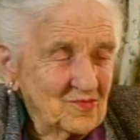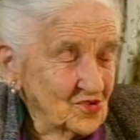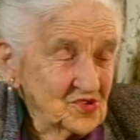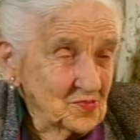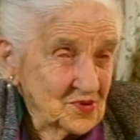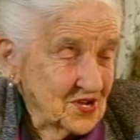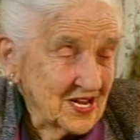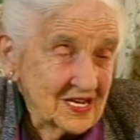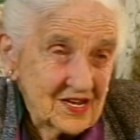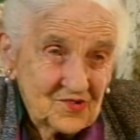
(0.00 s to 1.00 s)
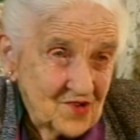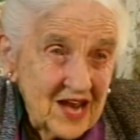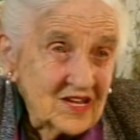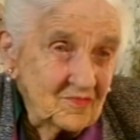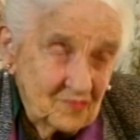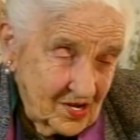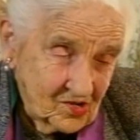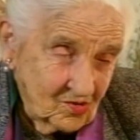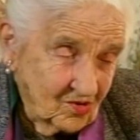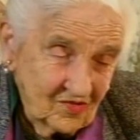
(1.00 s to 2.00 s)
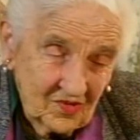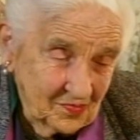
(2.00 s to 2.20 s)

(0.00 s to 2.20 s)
It wasn't a particularly attractive picture or